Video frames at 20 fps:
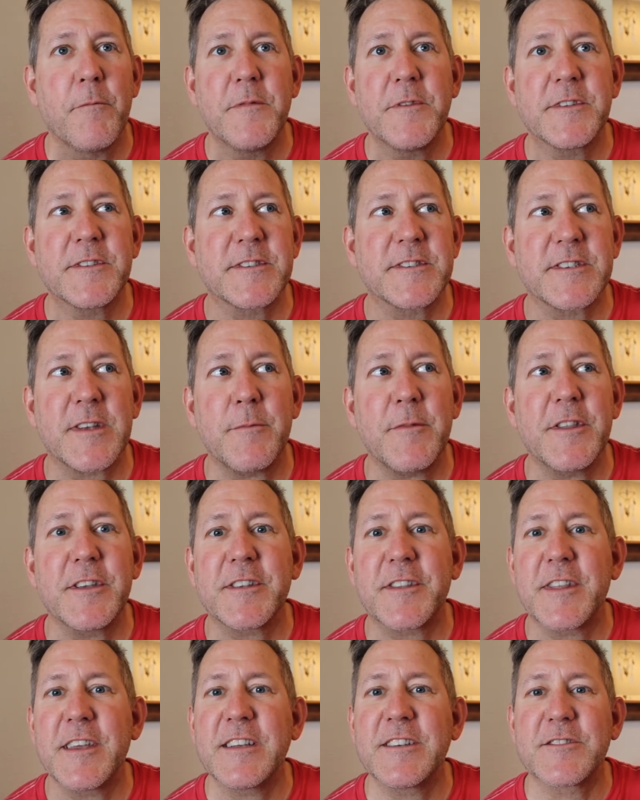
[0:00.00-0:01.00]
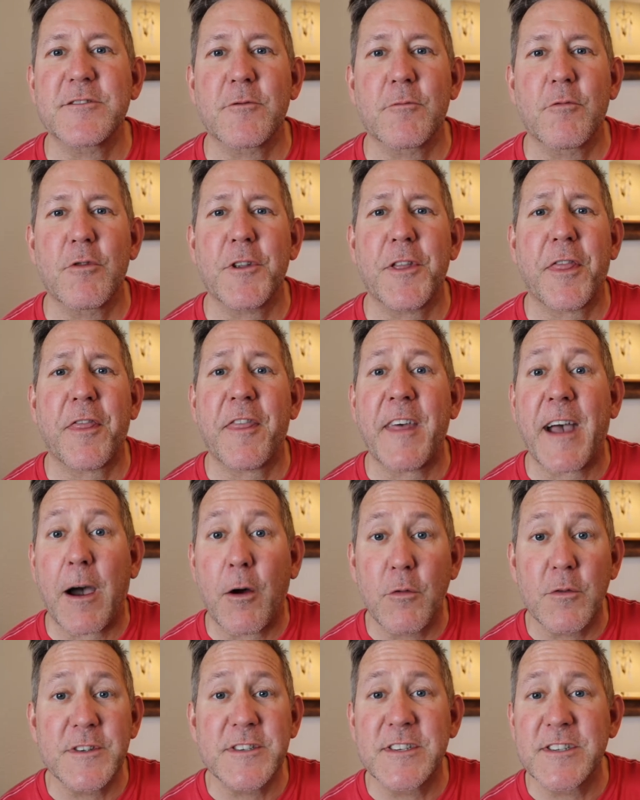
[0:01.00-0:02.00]
Some of the things are worth
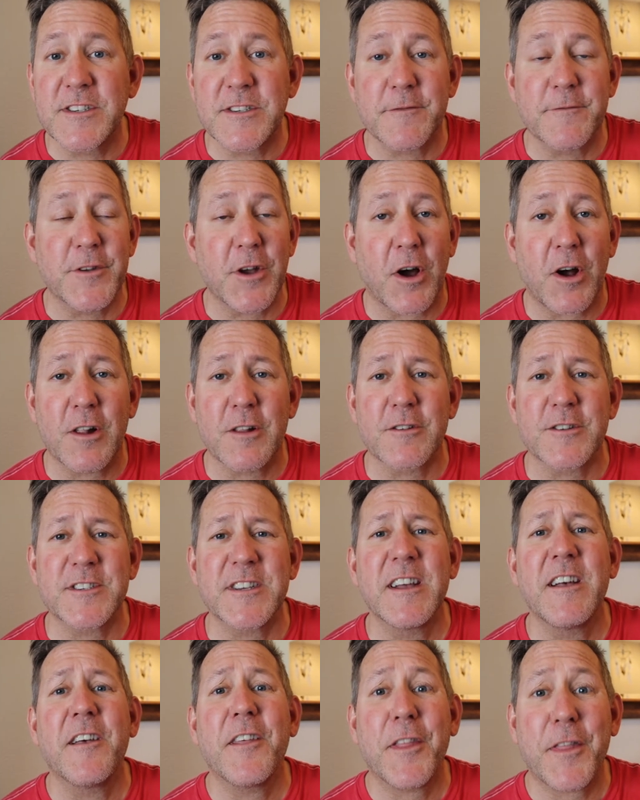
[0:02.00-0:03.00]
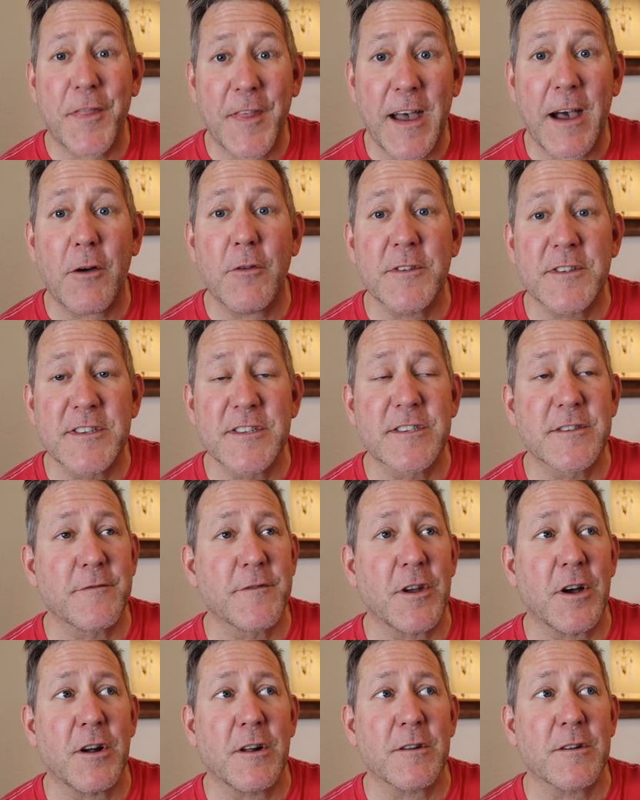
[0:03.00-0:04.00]
thousands of dollars, thousands of
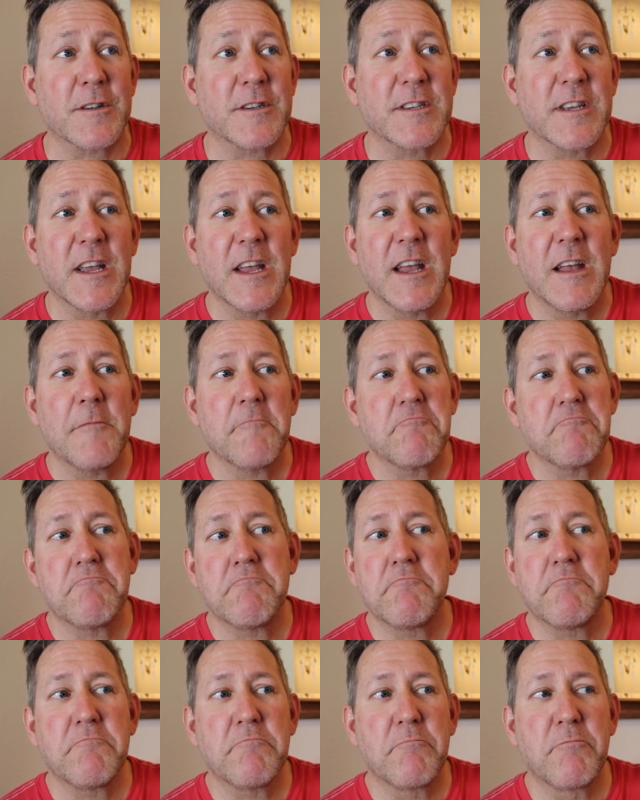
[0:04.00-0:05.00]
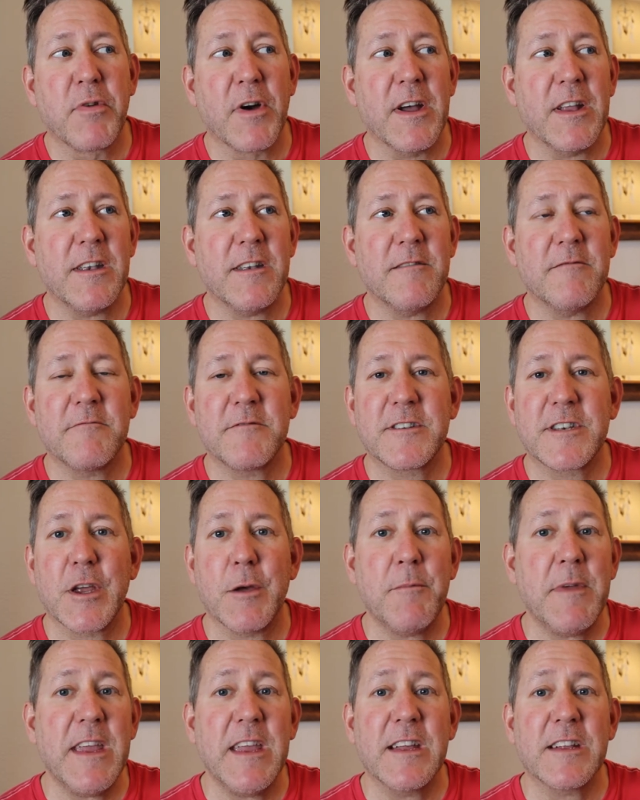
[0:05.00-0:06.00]
dollars. But to
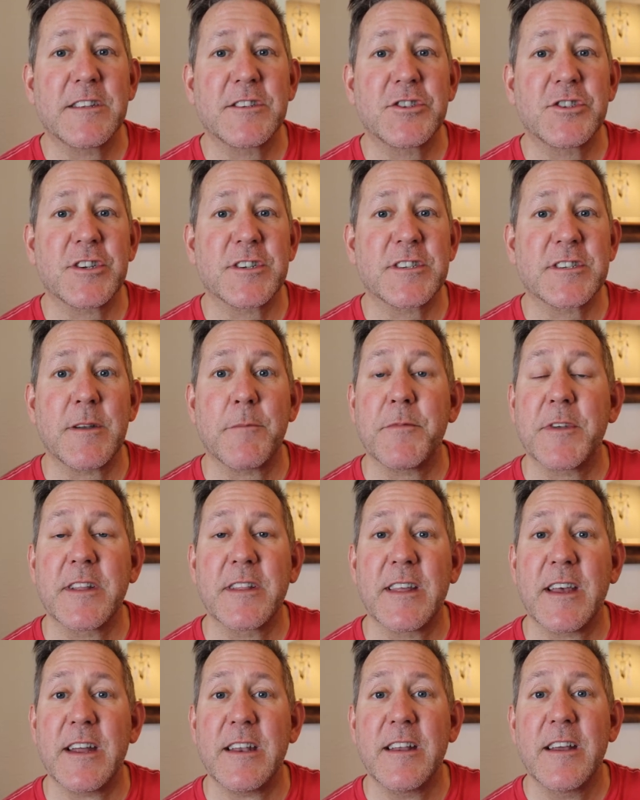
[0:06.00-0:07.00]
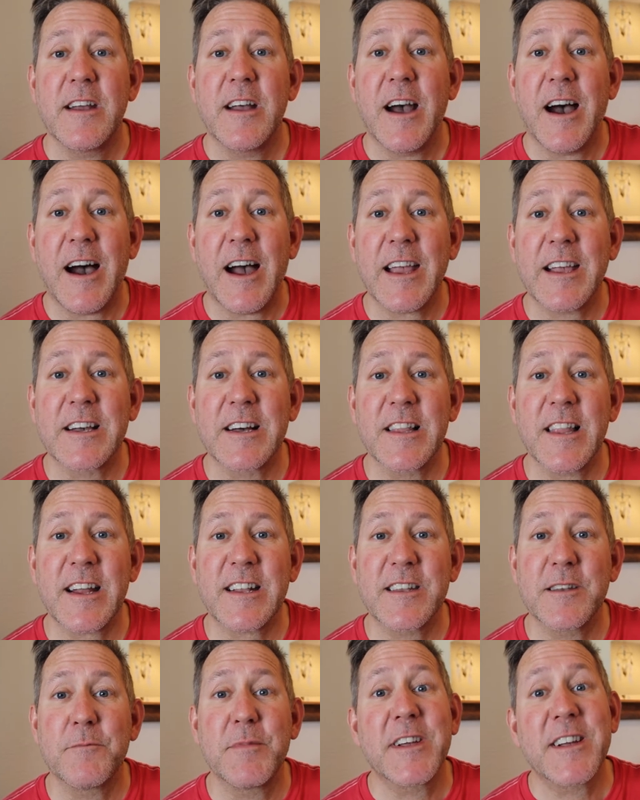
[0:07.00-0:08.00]
me, it's just something that I
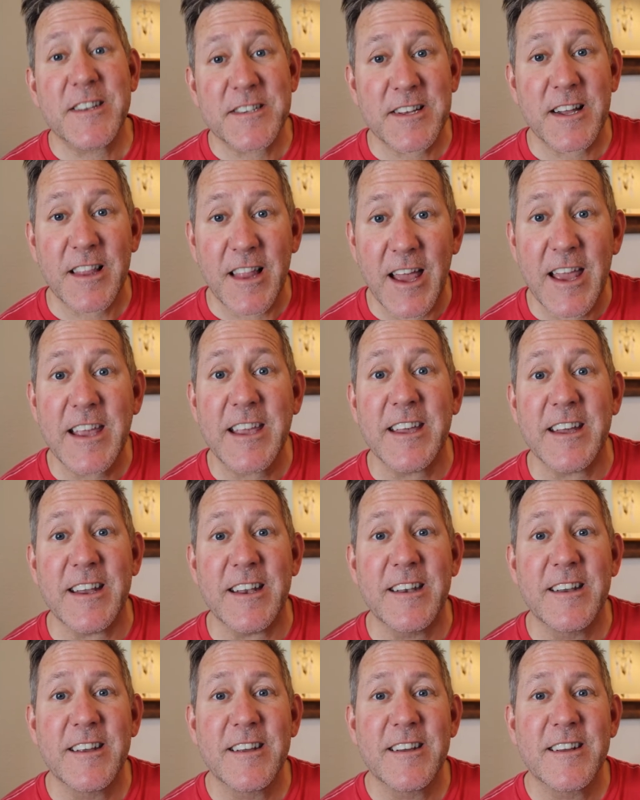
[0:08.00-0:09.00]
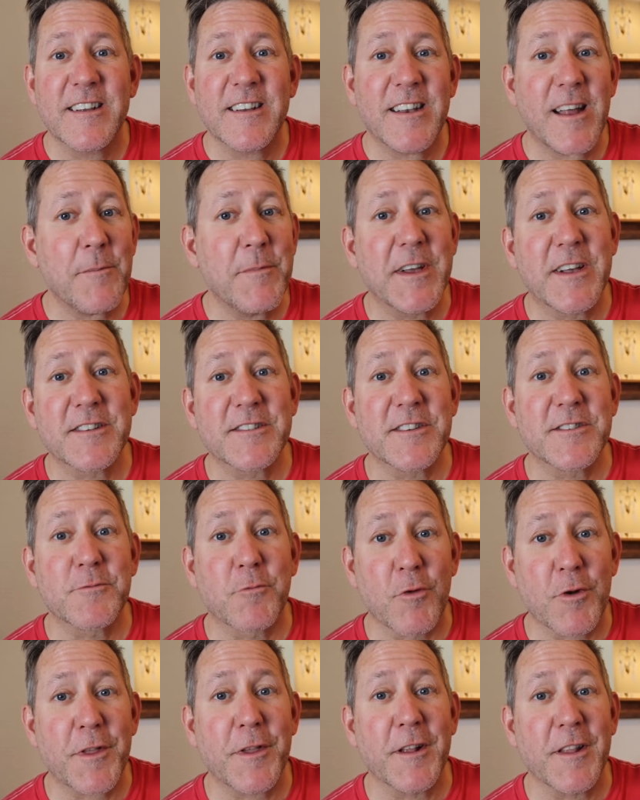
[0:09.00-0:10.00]
collected because I like it, not because it's
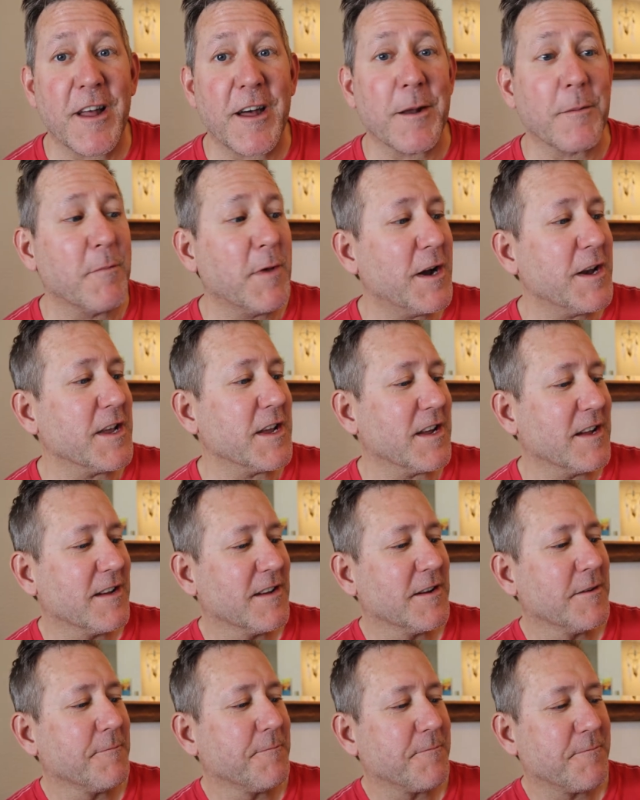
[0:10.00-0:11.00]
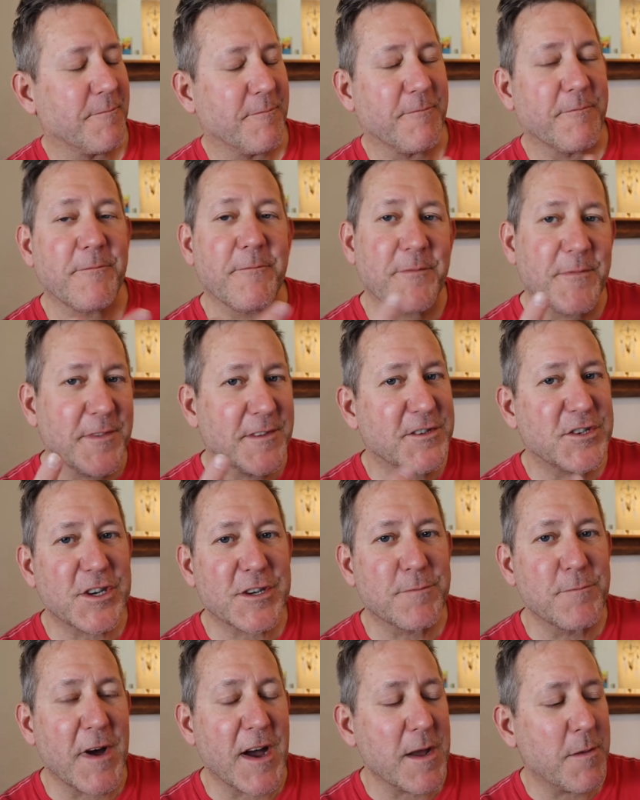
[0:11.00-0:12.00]
worth a lot of money.
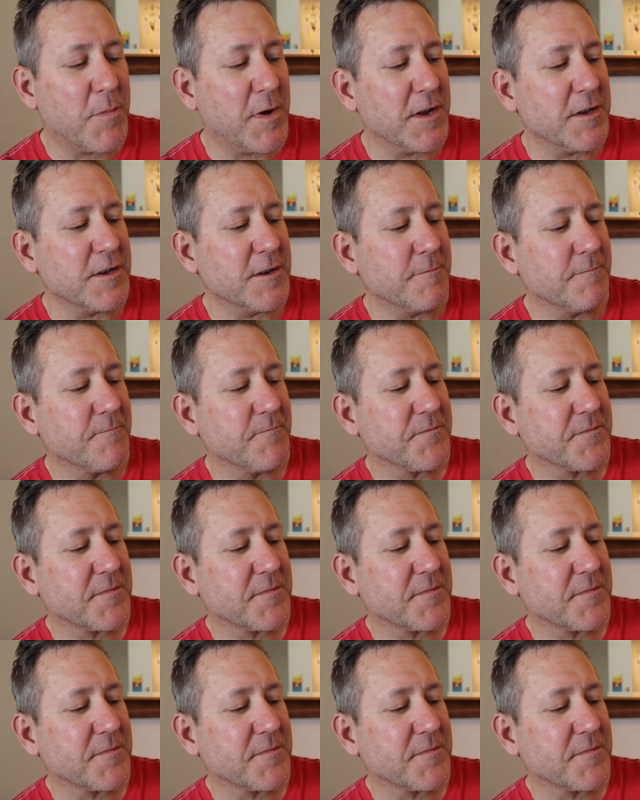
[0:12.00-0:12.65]
Just my opinion.